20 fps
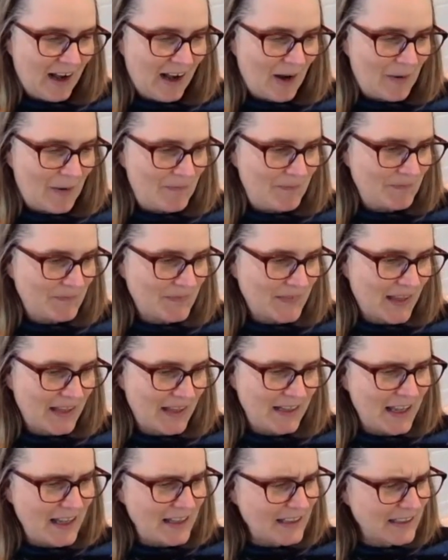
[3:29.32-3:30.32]
And
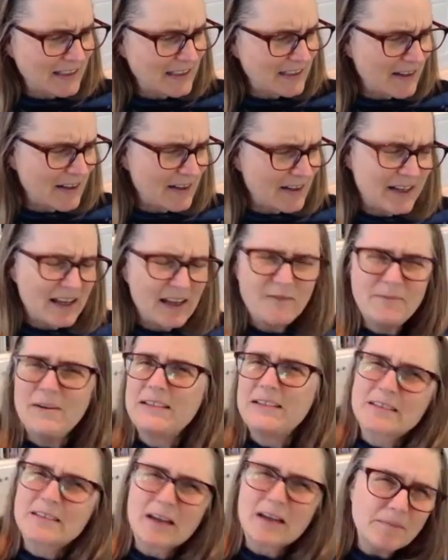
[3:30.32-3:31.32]
it gave
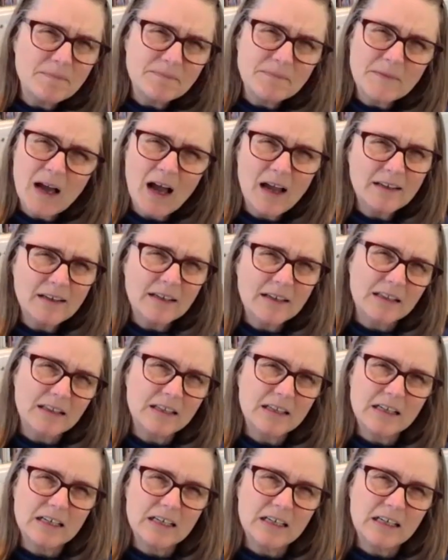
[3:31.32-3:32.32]
me some kind of
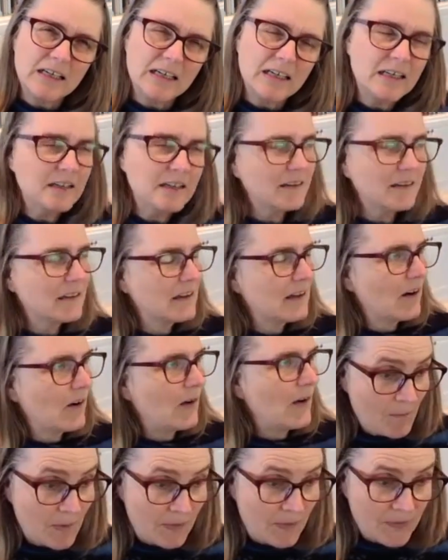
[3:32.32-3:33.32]
clarity.
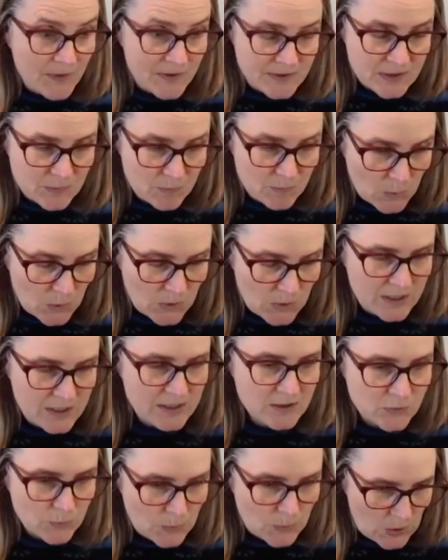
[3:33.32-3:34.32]
But this
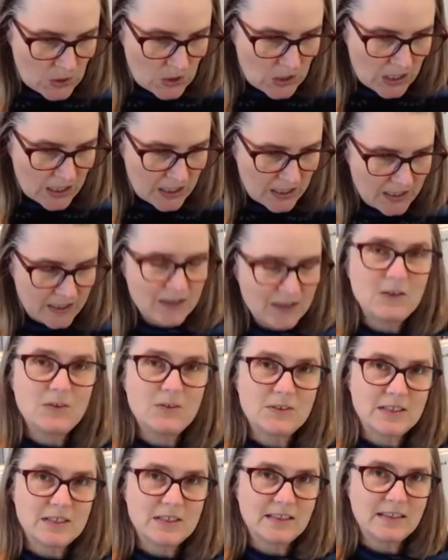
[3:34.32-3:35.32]
morning's work
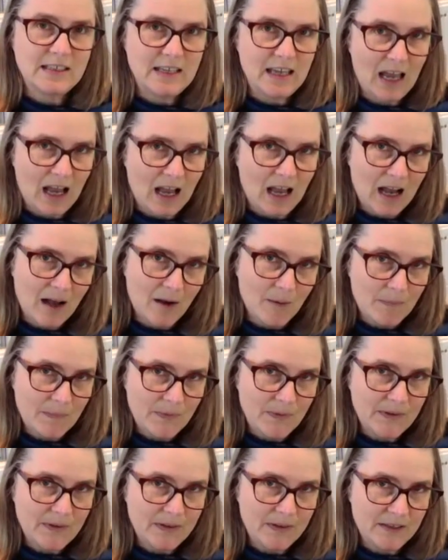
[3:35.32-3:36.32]
using the app,
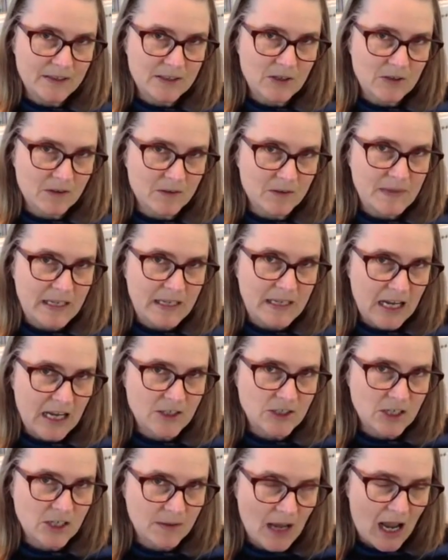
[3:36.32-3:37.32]
the internal
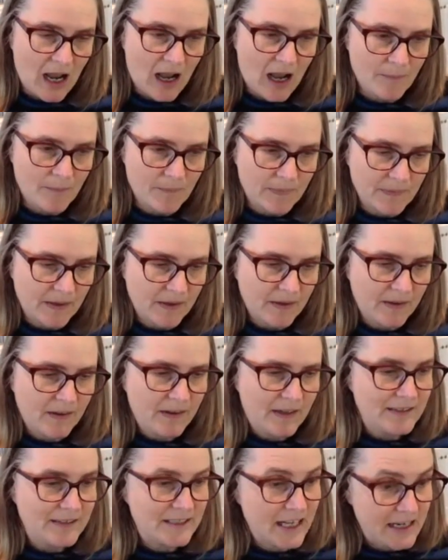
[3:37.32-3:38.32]
mediation app,
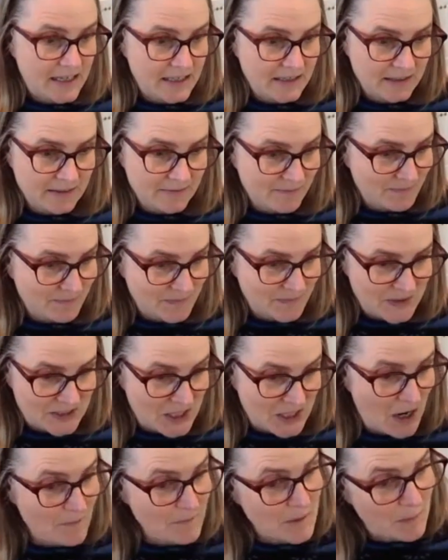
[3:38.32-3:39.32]
and taking
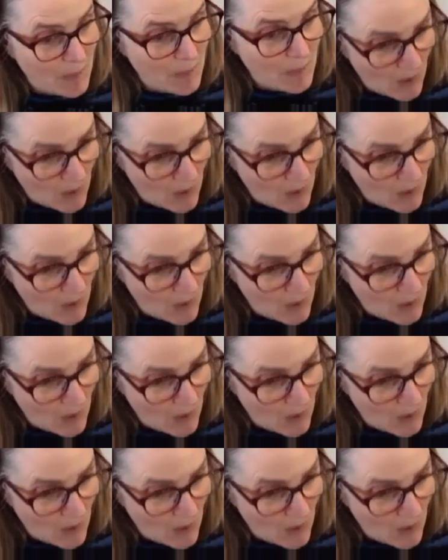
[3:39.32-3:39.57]
the time to